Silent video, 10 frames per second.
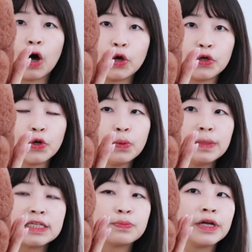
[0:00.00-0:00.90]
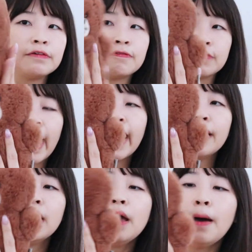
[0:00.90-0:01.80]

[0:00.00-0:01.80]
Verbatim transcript: volume. He's pretty flat,